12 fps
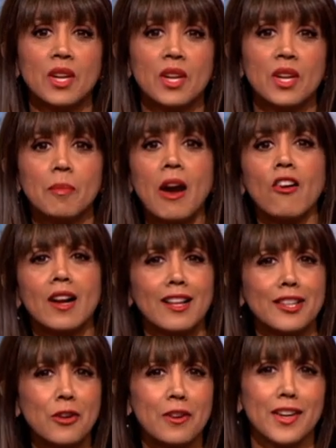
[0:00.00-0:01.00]
Now, in a parallel
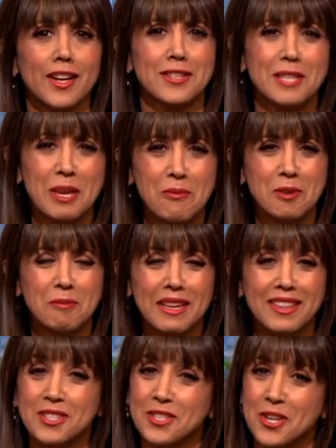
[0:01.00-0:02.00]
universe, it would be
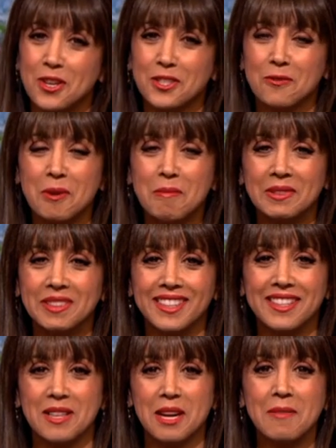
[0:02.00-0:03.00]
the start of
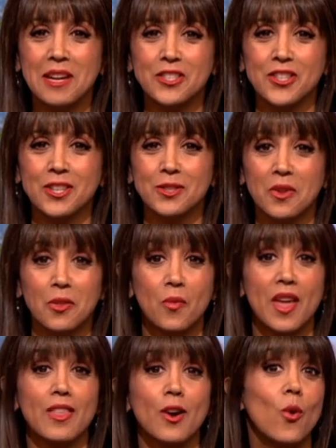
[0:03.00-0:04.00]
Wimbledon, as I mentioned, with the
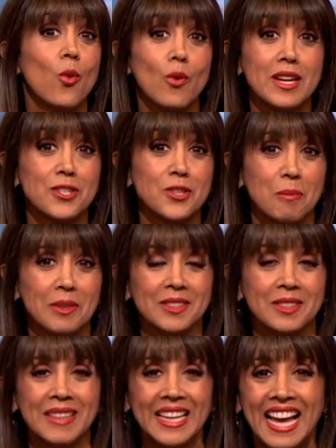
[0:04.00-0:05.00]
weather always
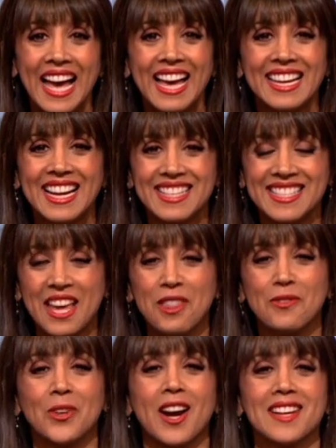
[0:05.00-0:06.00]
topical. Uh, let's get the
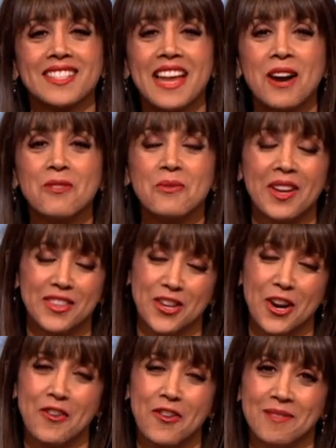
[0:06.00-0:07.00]
forecast now with
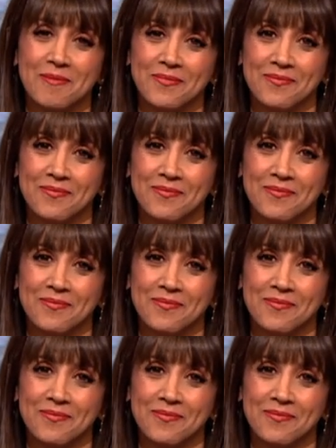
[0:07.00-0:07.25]
Sara.